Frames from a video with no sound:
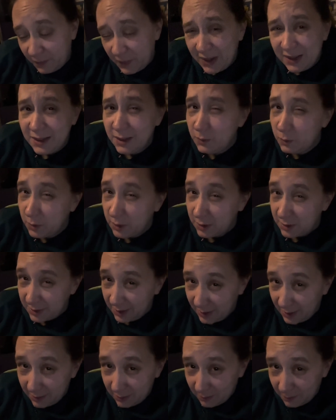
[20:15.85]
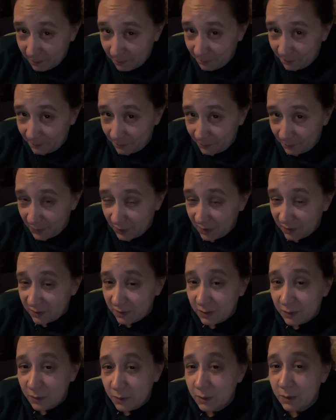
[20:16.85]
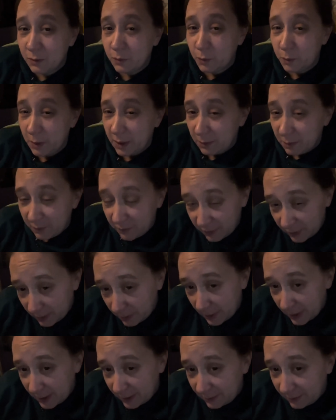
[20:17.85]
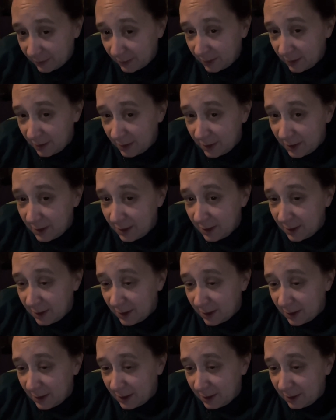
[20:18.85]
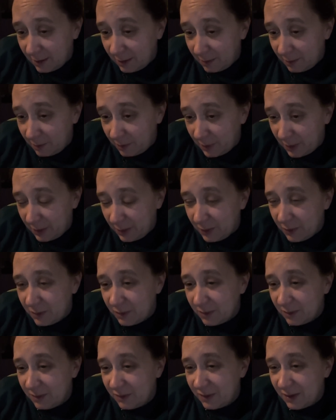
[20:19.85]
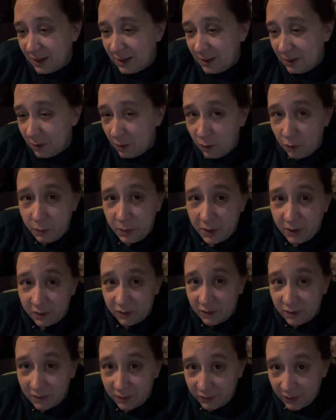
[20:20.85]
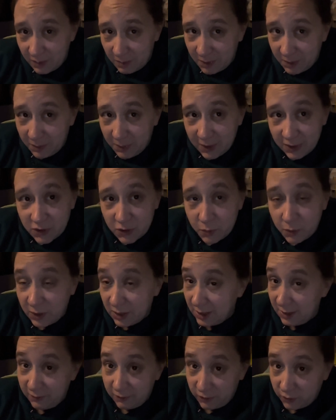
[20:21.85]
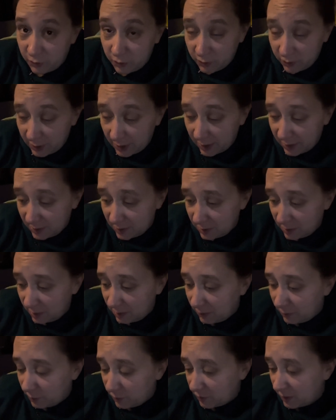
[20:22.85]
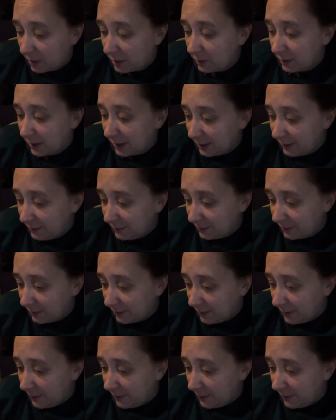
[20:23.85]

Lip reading: I didn't want to take them because I knew it would make me feel bad, and I couldn't say no because it's a family picture. We never do that, and that was kind of nice.